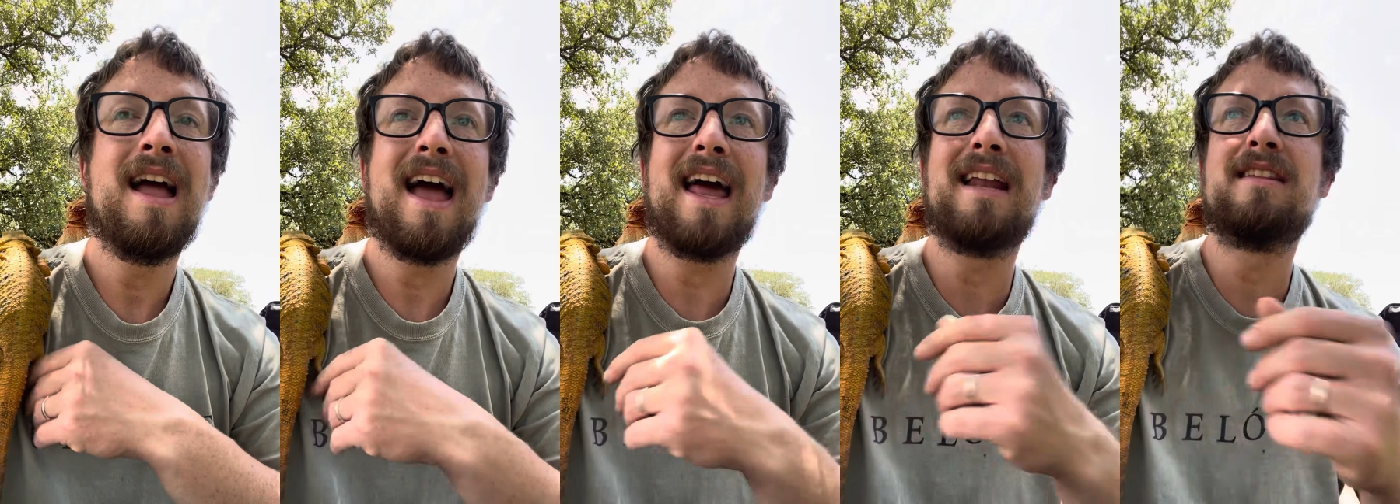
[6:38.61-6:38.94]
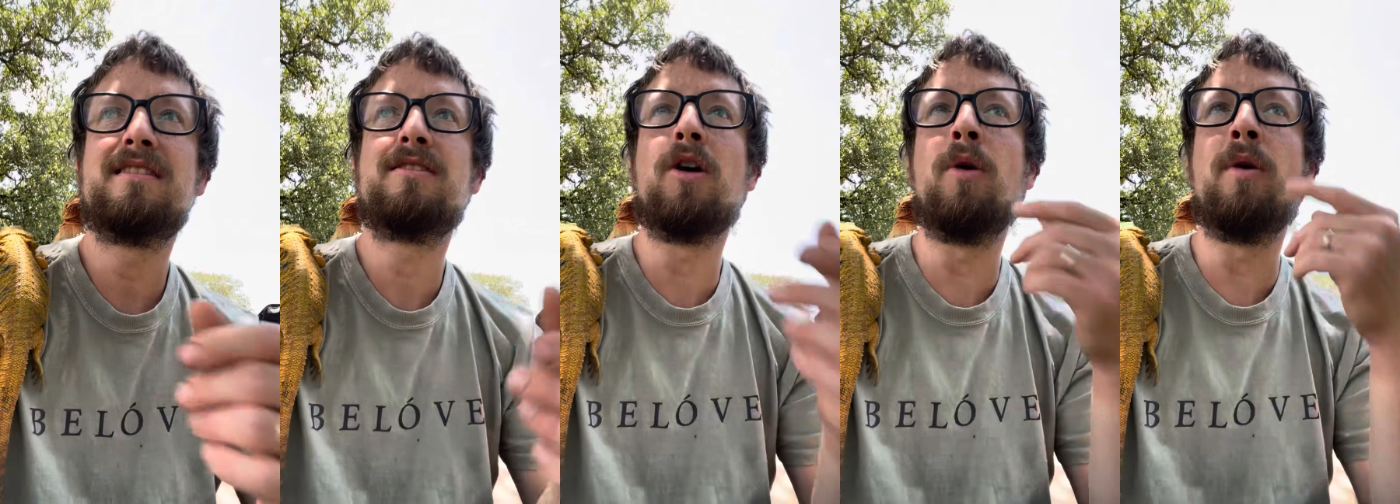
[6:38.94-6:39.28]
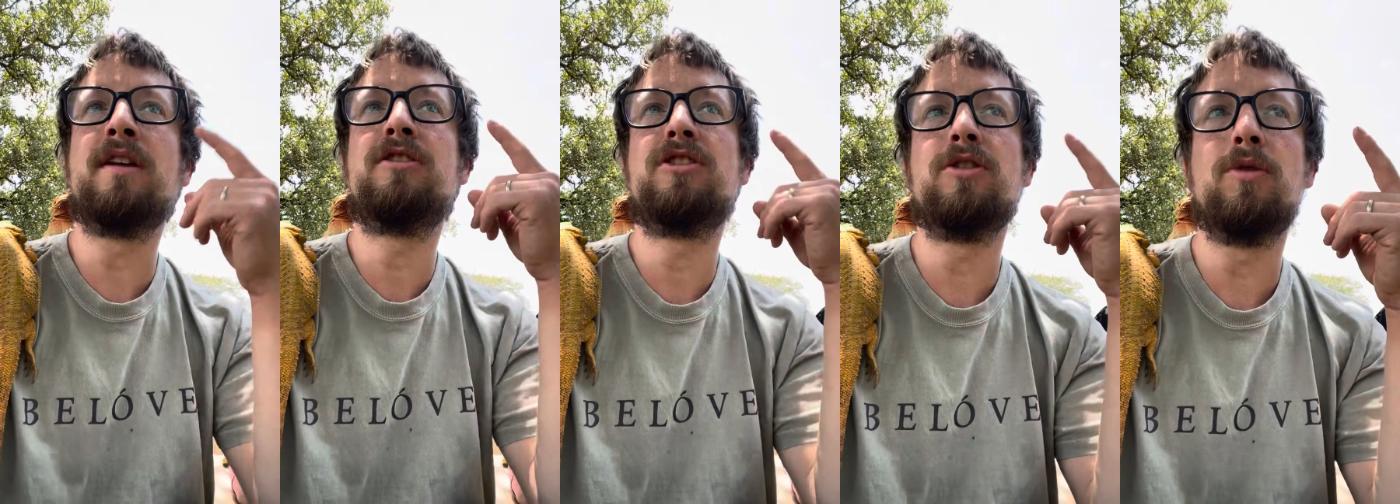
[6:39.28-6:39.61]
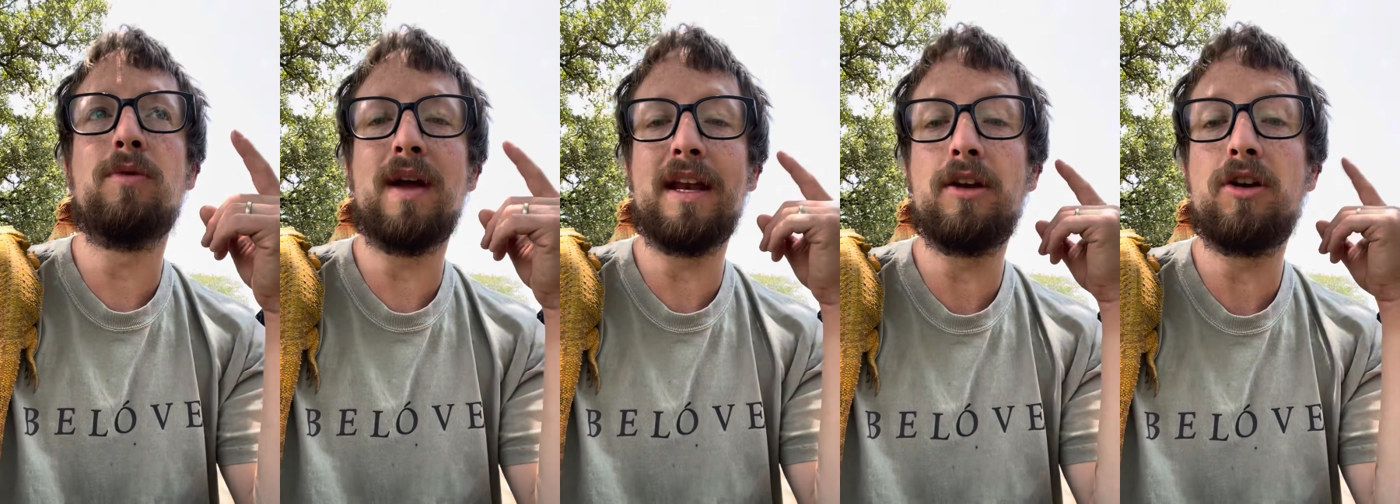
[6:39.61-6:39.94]
and it's going
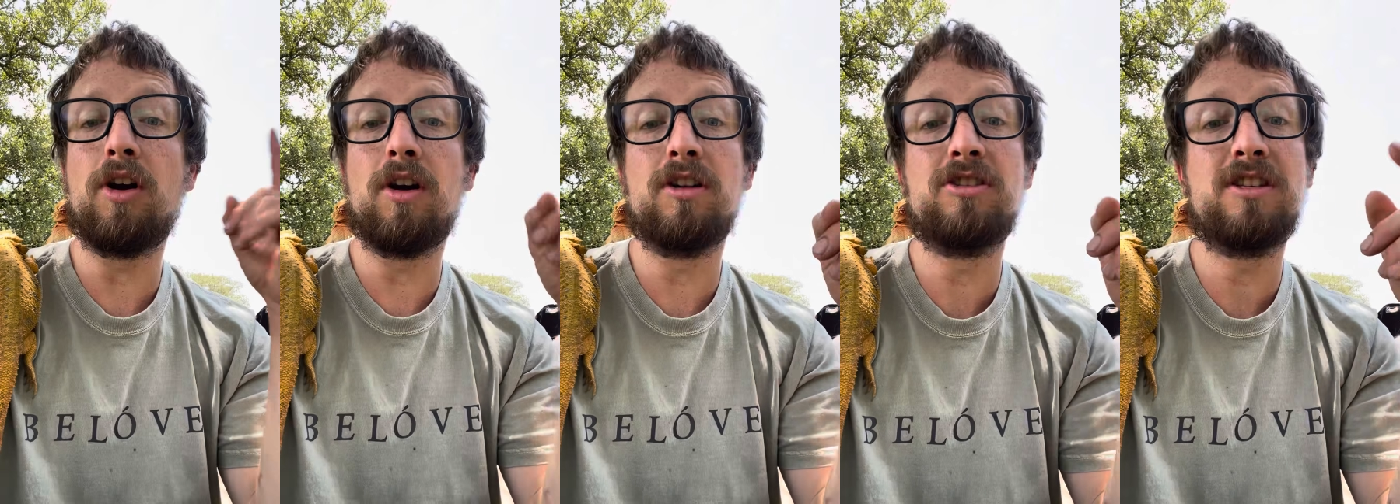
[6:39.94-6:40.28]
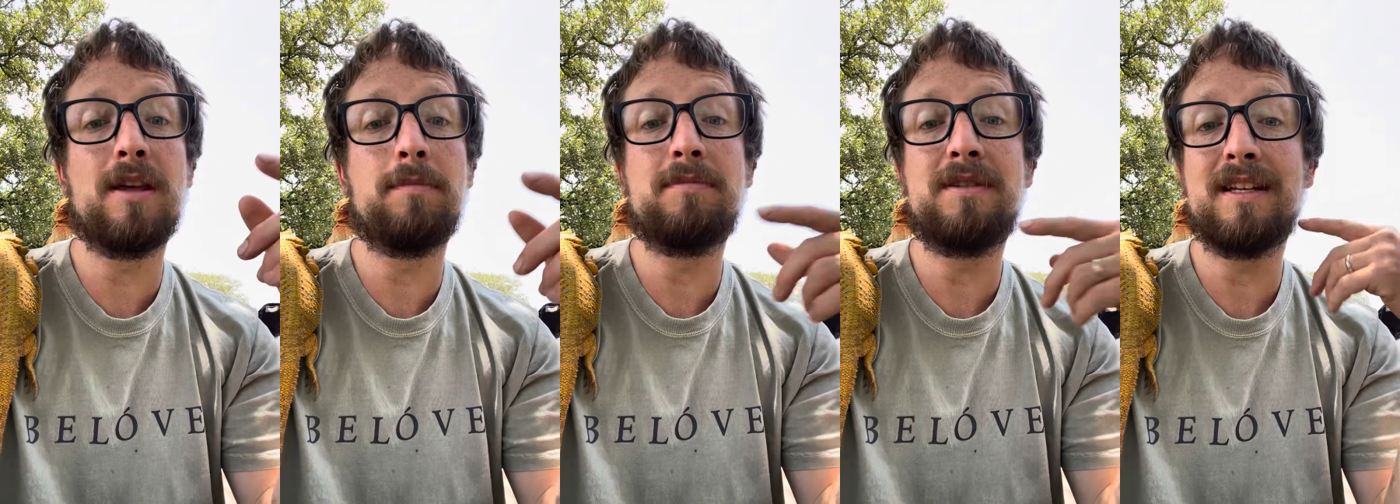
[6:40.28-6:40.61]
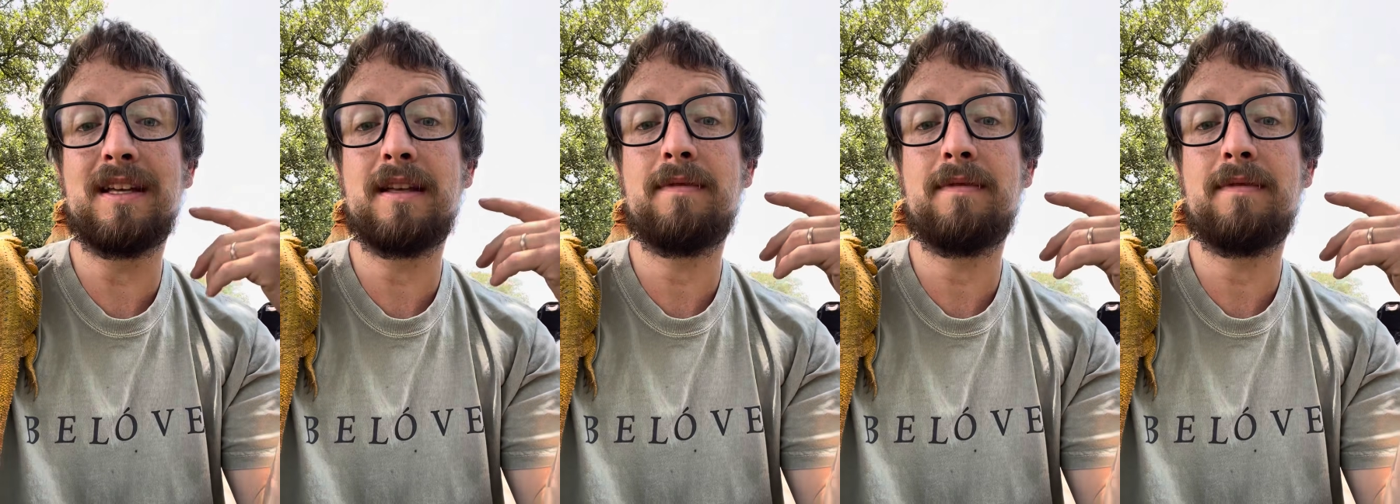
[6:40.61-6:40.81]
to encourage them to